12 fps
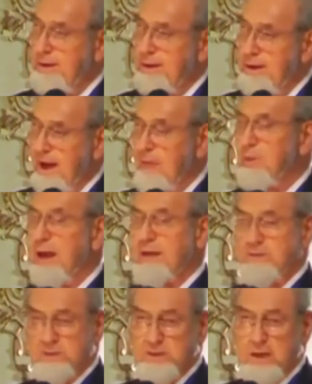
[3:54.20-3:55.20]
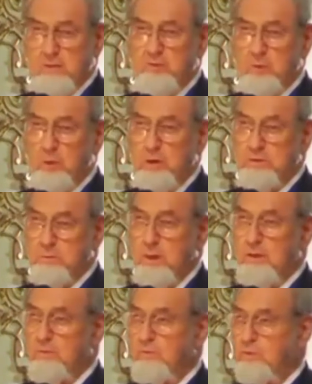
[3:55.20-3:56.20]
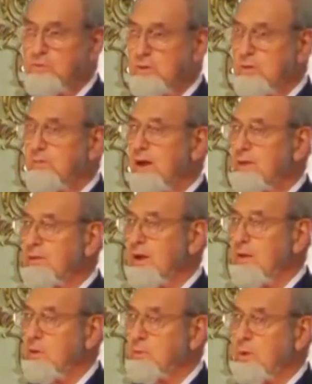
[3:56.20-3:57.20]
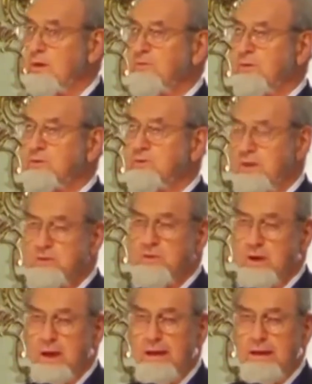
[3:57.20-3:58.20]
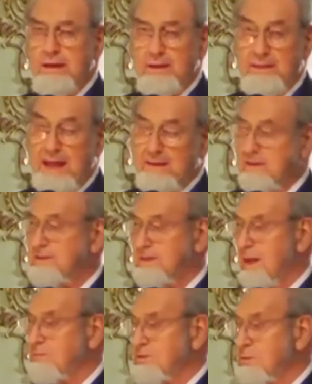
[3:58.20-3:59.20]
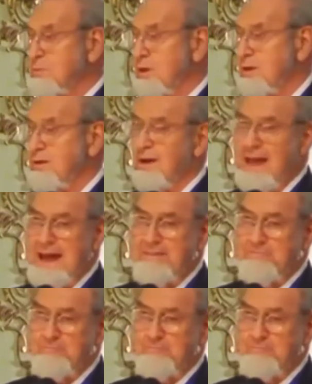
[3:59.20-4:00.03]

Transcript: I've been asked to say a few words about the future of healthcare in the 21st century, and that in itself is a pretty good laugh.